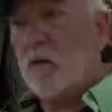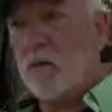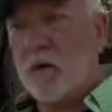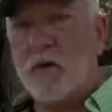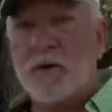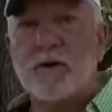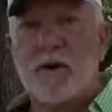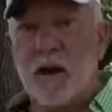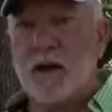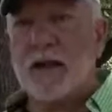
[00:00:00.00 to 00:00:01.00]
we're going
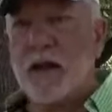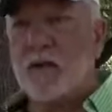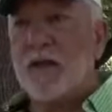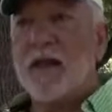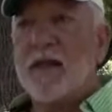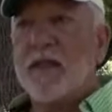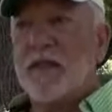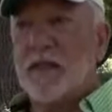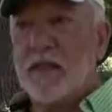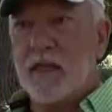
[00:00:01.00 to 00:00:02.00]
to knock down
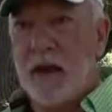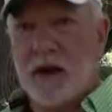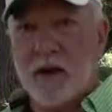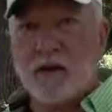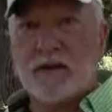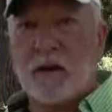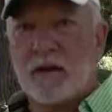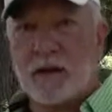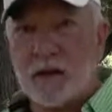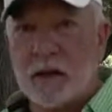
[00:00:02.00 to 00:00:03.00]
the
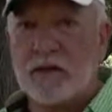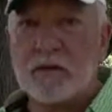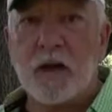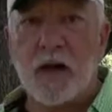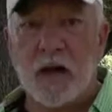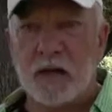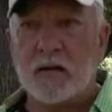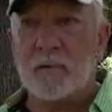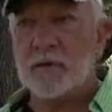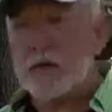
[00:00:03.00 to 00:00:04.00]
aerosol contagion by
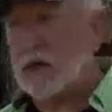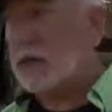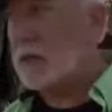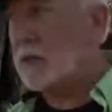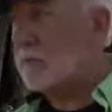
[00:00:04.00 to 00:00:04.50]
80%.